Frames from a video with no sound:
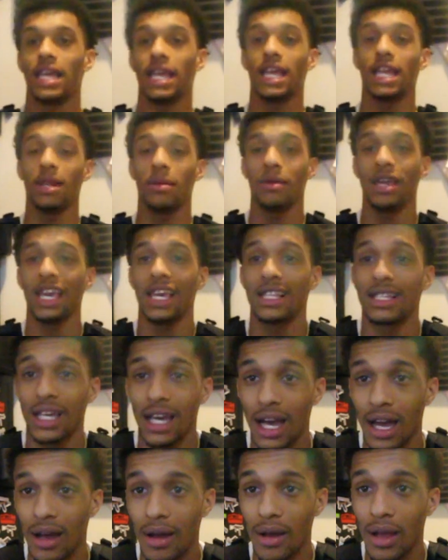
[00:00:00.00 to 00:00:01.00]
In the
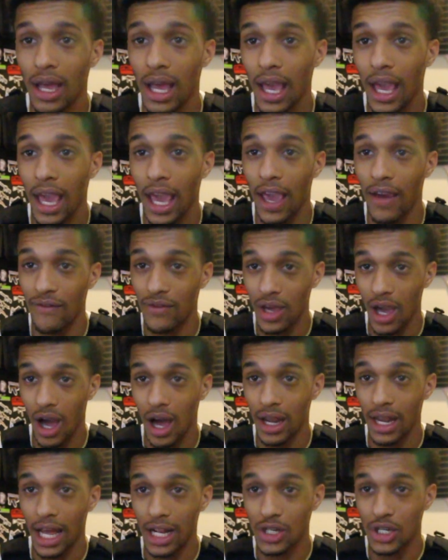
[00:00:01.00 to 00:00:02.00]
meantime, if
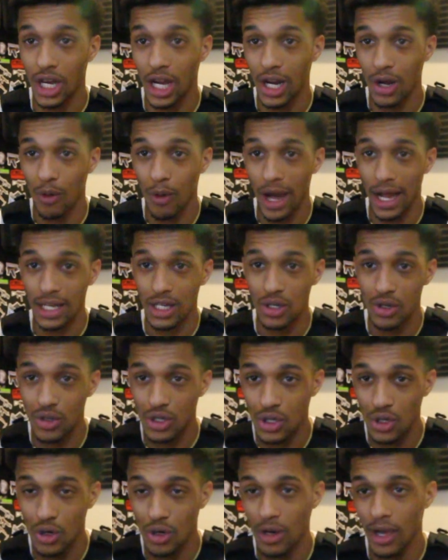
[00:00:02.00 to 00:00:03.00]
y'all not trying to watch
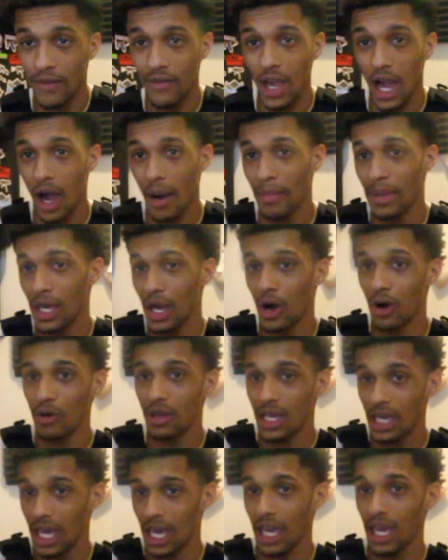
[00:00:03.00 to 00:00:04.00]
YouTube, if y'all be on
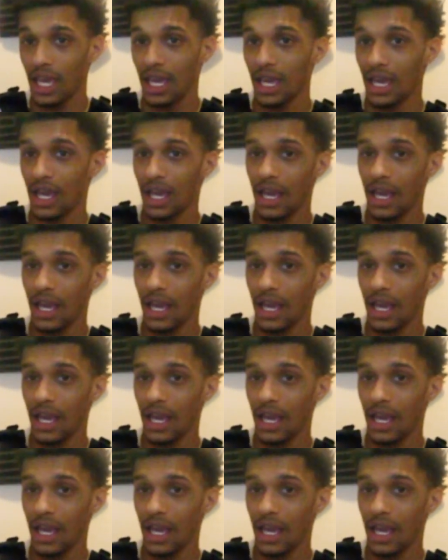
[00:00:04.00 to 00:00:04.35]
kick,